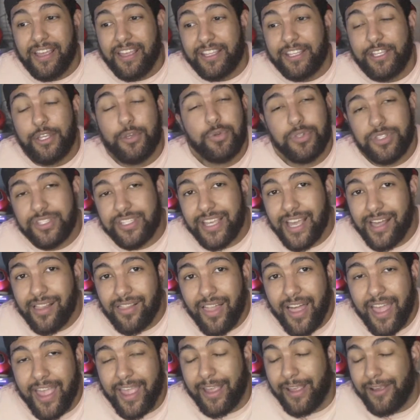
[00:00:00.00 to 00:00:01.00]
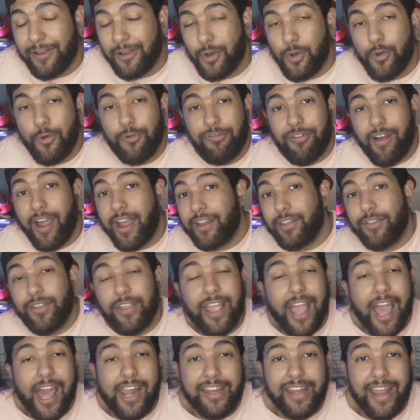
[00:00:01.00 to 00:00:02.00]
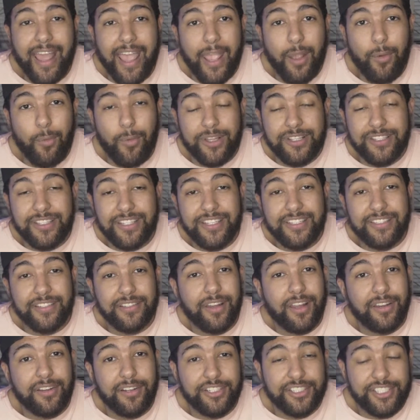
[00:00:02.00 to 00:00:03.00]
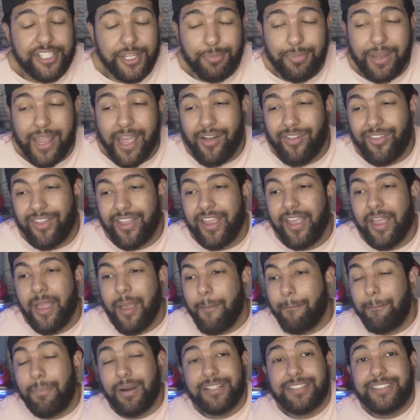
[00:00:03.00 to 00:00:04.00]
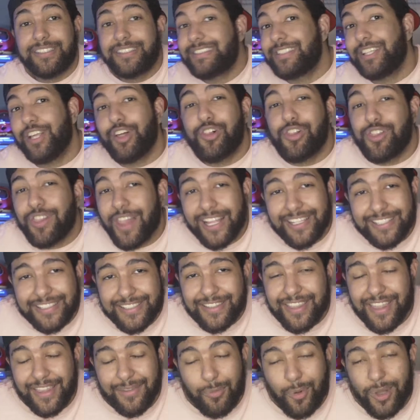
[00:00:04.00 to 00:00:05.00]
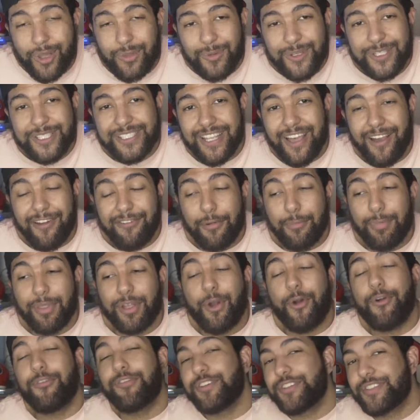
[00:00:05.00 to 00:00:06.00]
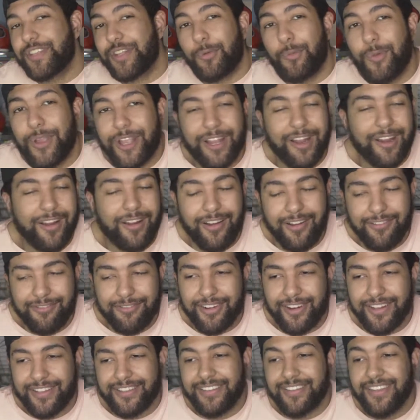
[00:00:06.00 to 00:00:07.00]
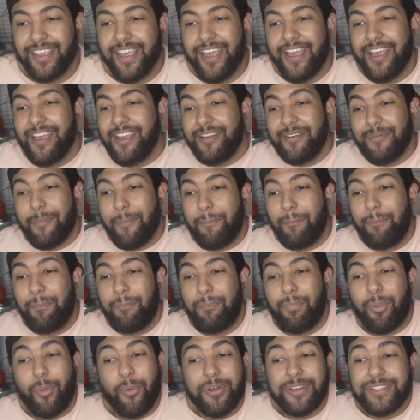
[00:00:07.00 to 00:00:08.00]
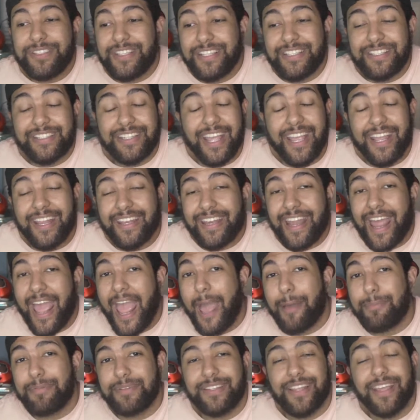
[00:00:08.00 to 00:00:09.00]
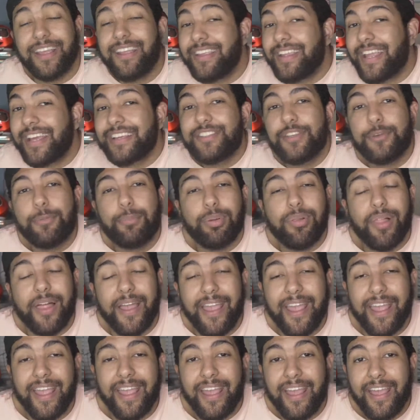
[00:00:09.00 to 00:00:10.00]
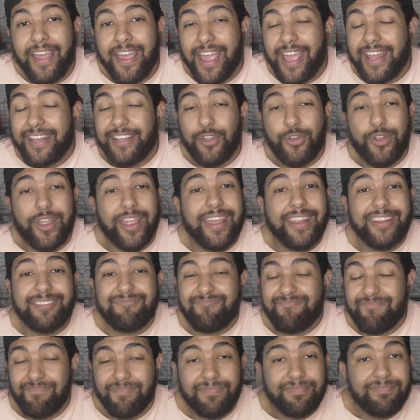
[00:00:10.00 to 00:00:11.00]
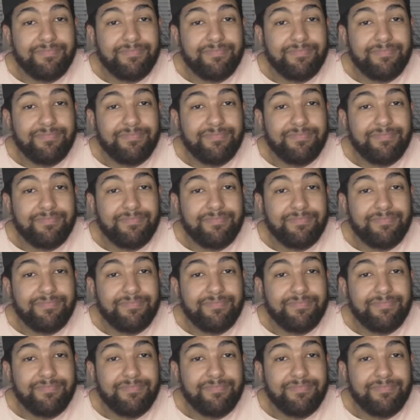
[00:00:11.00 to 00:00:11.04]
UCLA, who finally got an 8-win season under Chip Kelly, but still less than what we saw from the Gophers in a weaker conference. Boise State and App State, yes, you play and you get